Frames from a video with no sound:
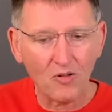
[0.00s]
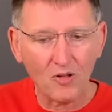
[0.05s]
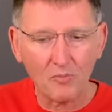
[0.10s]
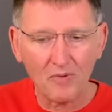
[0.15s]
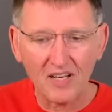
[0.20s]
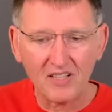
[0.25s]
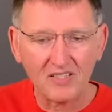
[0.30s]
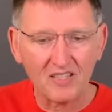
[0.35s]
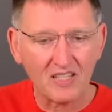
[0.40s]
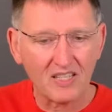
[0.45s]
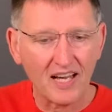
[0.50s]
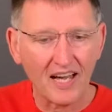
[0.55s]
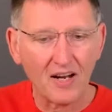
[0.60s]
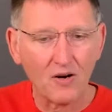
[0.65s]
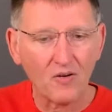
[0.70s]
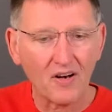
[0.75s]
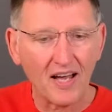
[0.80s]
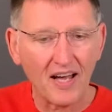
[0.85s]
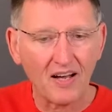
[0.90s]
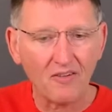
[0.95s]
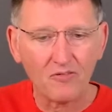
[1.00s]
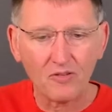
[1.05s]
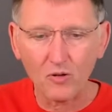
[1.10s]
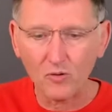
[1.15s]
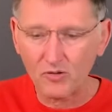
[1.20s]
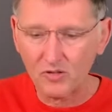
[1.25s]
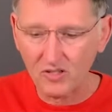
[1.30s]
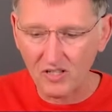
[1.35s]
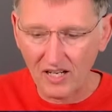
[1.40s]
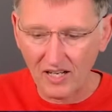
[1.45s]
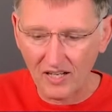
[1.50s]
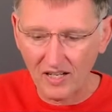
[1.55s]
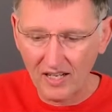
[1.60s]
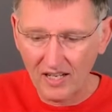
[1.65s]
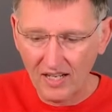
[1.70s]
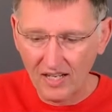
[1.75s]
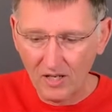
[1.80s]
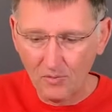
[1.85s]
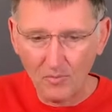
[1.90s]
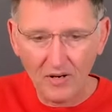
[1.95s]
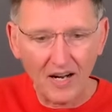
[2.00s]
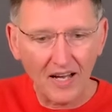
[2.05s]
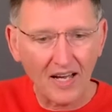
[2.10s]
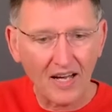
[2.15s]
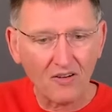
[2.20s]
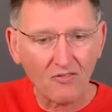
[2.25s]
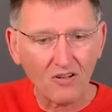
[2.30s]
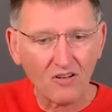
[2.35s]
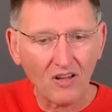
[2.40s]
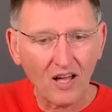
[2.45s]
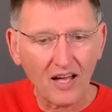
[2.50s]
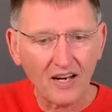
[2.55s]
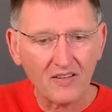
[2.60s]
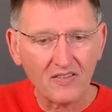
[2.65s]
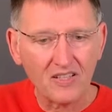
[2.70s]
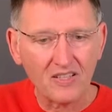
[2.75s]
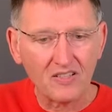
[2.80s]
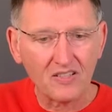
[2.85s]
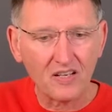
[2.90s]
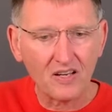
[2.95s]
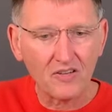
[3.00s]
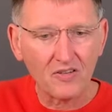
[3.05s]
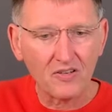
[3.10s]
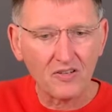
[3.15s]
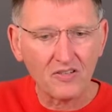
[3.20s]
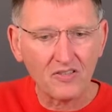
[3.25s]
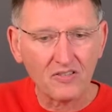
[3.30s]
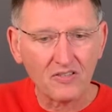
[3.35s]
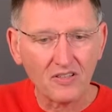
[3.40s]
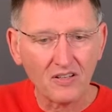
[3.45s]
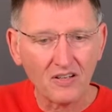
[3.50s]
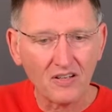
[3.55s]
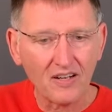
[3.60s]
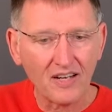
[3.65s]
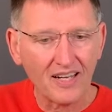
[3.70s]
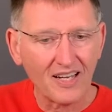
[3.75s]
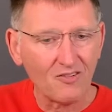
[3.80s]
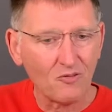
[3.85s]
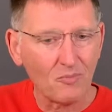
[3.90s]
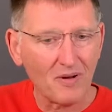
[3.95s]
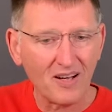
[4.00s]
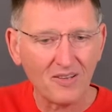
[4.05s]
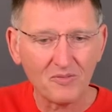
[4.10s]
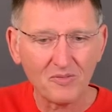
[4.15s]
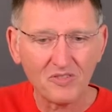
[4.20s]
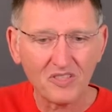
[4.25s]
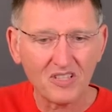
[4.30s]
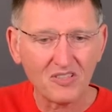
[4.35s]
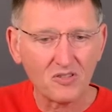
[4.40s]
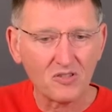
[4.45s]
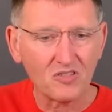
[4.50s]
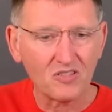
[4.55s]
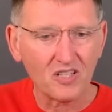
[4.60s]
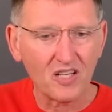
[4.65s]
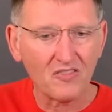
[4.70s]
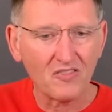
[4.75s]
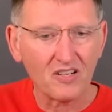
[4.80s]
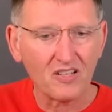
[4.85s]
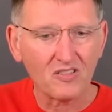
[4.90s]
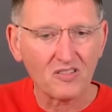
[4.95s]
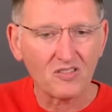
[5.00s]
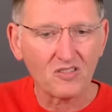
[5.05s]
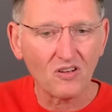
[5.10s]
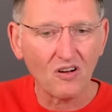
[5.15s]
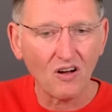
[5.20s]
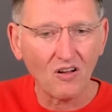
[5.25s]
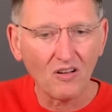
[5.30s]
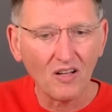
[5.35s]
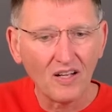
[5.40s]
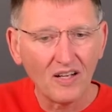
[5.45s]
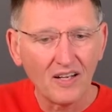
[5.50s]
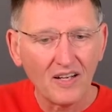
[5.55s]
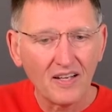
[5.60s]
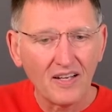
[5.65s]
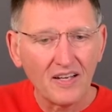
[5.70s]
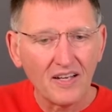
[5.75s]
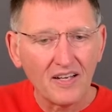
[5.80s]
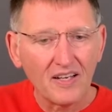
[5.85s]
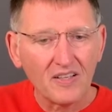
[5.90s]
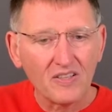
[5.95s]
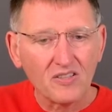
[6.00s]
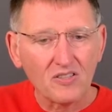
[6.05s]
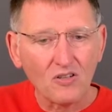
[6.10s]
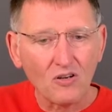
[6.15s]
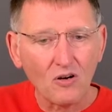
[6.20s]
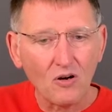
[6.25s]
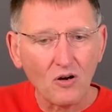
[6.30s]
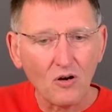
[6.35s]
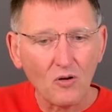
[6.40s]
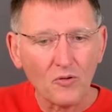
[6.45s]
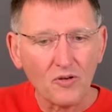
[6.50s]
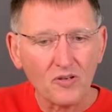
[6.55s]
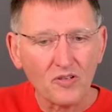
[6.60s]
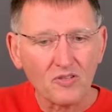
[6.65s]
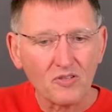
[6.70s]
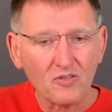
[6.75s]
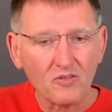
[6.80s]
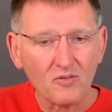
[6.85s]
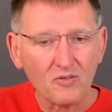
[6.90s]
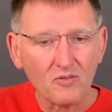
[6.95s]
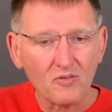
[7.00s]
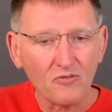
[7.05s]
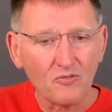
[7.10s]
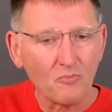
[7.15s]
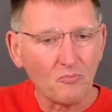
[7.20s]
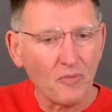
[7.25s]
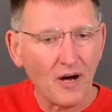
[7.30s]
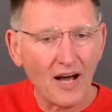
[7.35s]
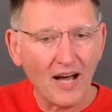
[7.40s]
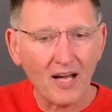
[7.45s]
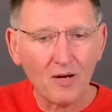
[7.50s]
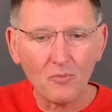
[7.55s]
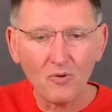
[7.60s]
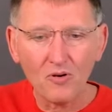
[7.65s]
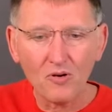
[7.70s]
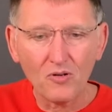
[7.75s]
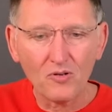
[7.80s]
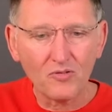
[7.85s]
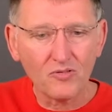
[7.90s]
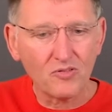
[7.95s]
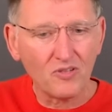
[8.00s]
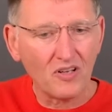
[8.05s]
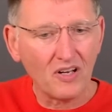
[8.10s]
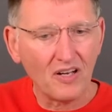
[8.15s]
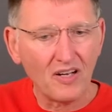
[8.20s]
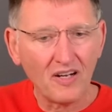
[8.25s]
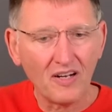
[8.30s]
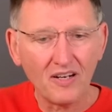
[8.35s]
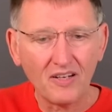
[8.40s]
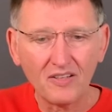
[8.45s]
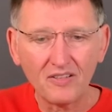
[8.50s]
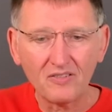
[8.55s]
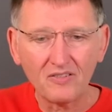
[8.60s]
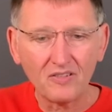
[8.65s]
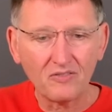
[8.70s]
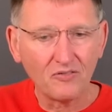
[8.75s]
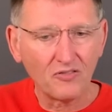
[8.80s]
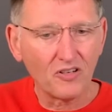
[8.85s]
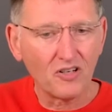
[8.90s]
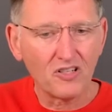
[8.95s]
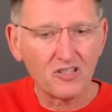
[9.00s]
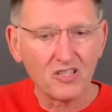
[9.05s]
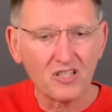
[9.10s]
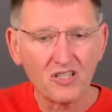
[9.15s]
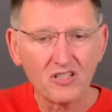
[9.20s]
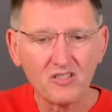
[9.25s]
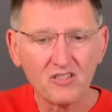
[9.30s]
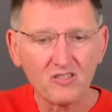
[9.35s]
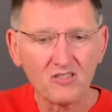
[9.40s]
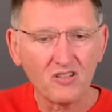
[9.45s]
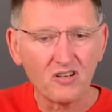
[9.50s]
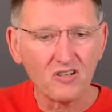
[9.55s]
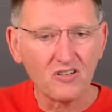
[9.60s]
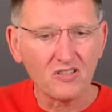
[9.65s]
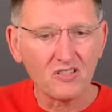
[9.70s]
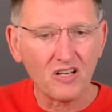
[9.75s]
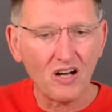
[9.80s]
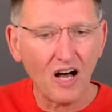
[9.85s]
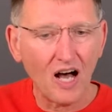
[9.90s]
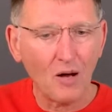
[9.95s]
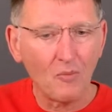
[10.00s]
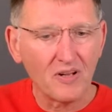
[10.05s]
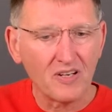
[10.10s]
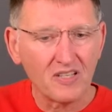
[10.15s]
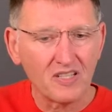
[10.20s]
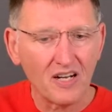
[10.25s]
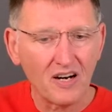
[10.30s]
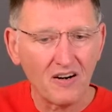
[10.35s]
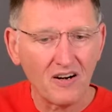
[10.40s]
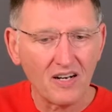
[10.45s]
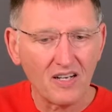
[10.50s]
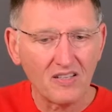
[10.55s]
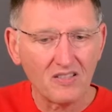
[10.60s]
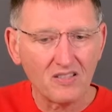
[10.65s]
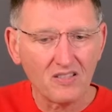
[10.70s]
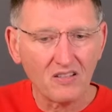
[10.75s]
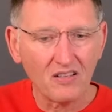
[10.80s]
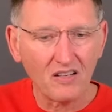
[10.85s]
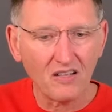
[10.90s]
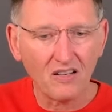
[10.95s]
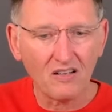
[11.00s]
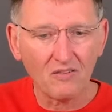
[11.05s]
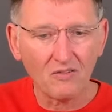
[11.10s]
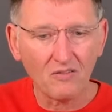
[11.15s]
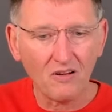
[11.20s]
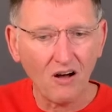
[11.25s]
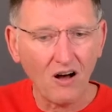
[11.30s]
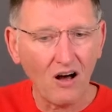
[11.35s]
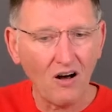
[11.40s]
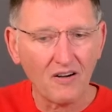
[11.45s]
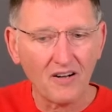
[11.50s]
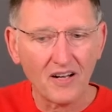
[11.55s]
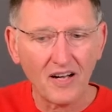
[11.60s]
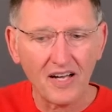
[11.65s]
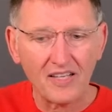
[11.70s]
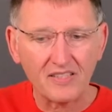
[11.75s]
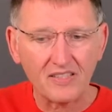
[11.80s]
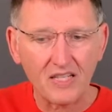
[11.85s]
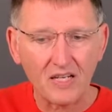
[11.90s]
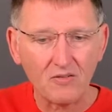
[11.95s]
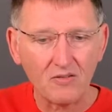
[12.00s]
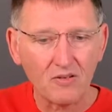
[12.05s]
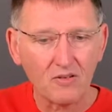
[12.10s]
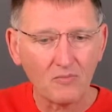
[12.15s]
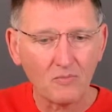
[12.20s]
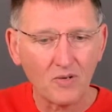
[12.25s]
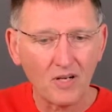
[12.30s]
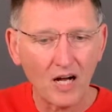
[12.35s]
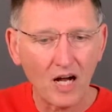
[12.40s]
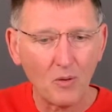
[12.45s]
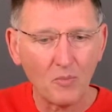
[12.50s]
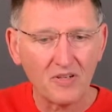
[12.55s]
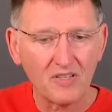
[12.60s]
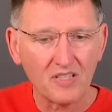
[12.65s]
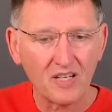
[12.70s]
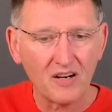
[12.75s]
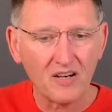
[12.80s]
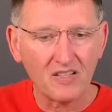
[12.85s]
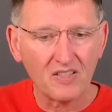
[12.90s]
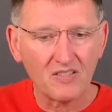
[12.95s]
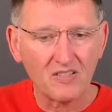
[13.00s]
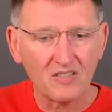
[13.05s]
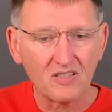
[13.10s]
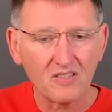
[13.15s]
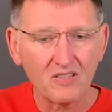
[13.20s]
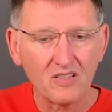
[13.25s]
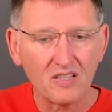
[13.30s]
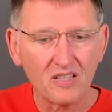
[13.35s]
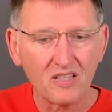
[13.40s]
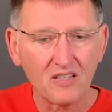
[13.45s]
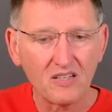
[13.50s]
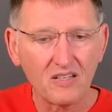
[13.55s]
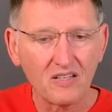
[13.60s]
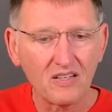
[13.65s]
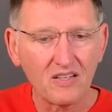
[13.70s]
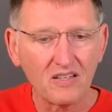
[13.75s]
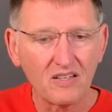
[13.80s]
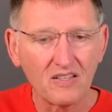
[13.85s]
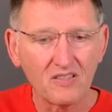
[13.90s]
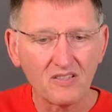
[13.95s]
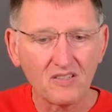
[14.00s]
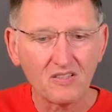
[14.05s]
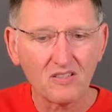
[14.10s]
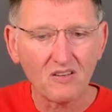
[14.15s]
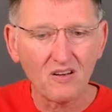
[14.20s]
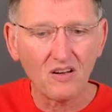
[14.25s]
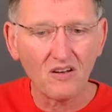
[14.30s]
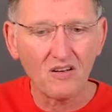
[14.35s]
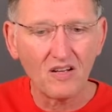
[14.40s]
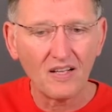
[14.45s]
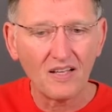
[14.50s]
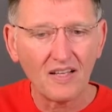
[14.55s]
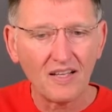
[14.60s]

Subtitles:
the Message. I don't have those yet, but I have a lot of these others. I have about 6 or 7 installed. So there's Bibles, versions, there's commentaries, all kinds of different commentaries that you could install,